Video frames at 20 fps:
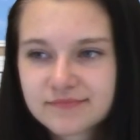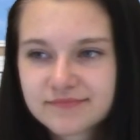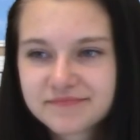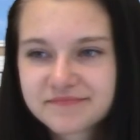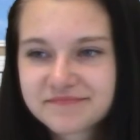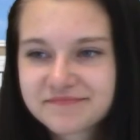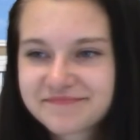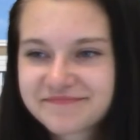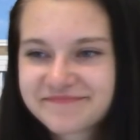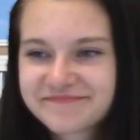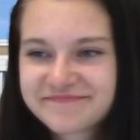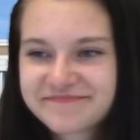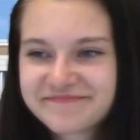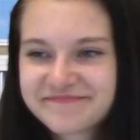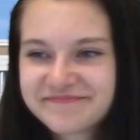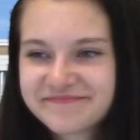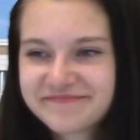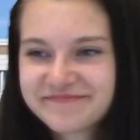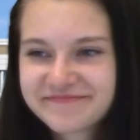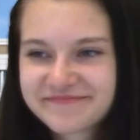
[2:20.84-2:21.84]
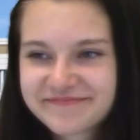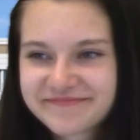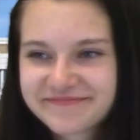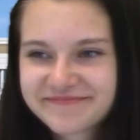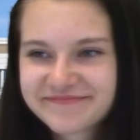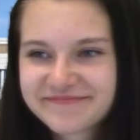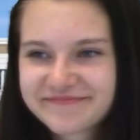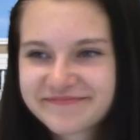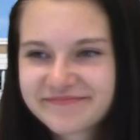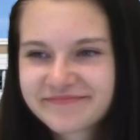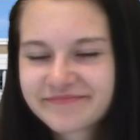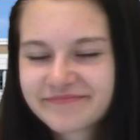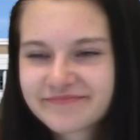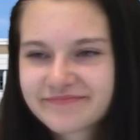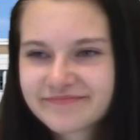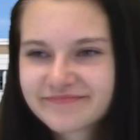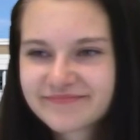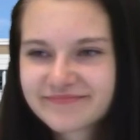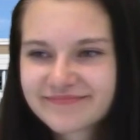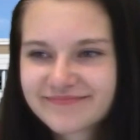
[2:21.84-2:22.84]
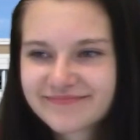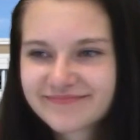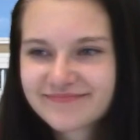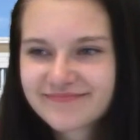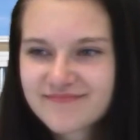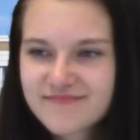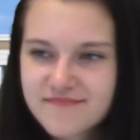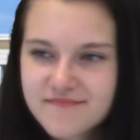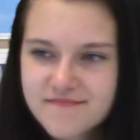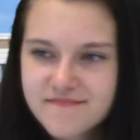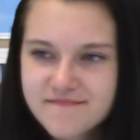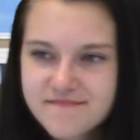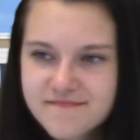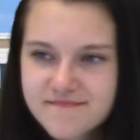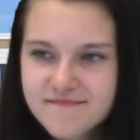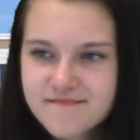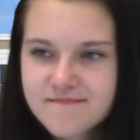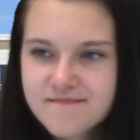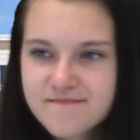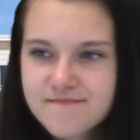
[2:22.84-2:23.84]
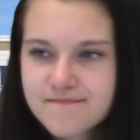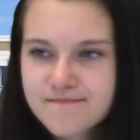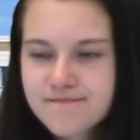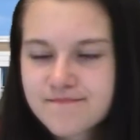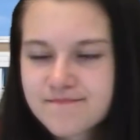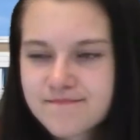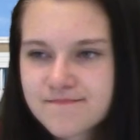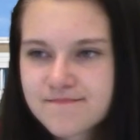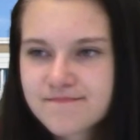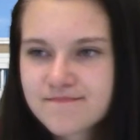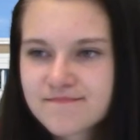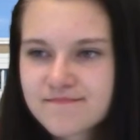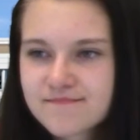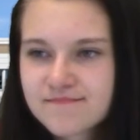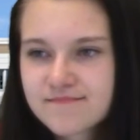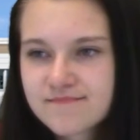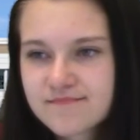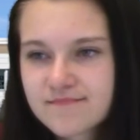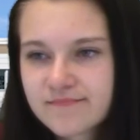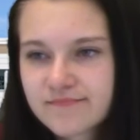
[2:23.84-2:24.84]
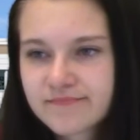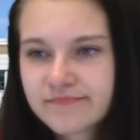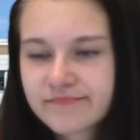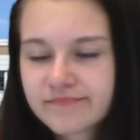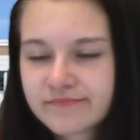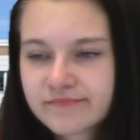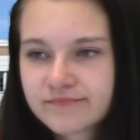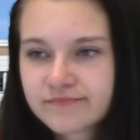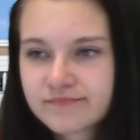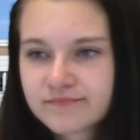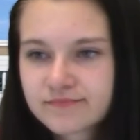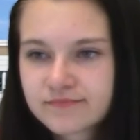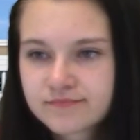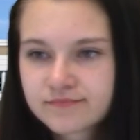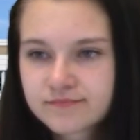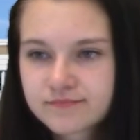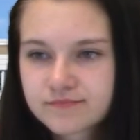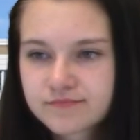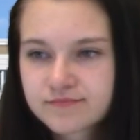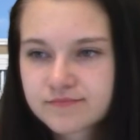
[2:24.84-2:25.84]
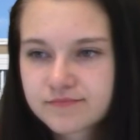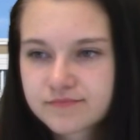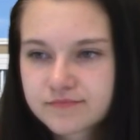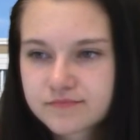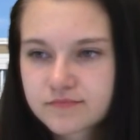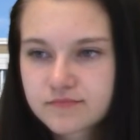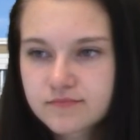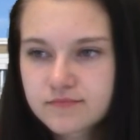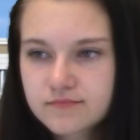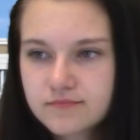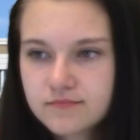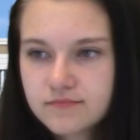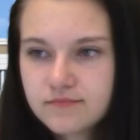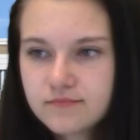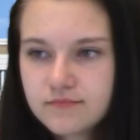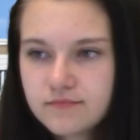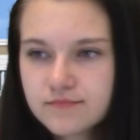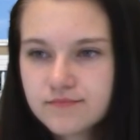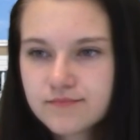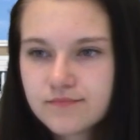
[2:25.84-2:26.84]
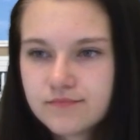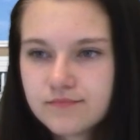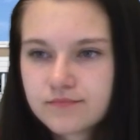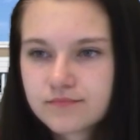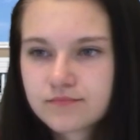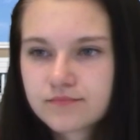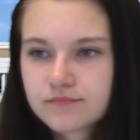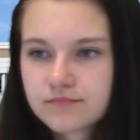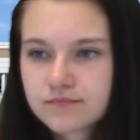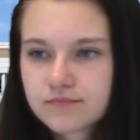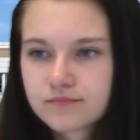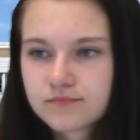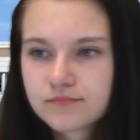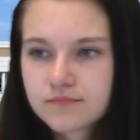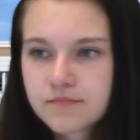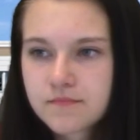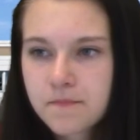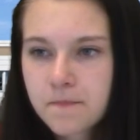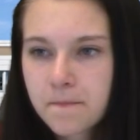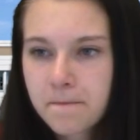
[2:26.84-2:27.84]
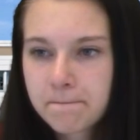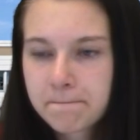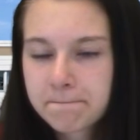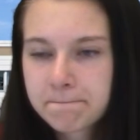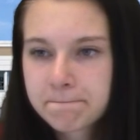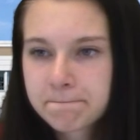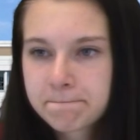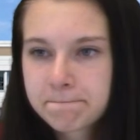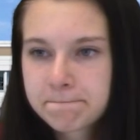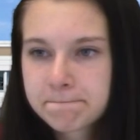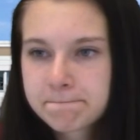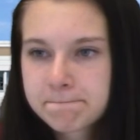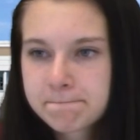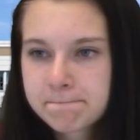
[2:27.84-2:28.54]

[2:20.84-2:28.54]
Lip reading: [no speech]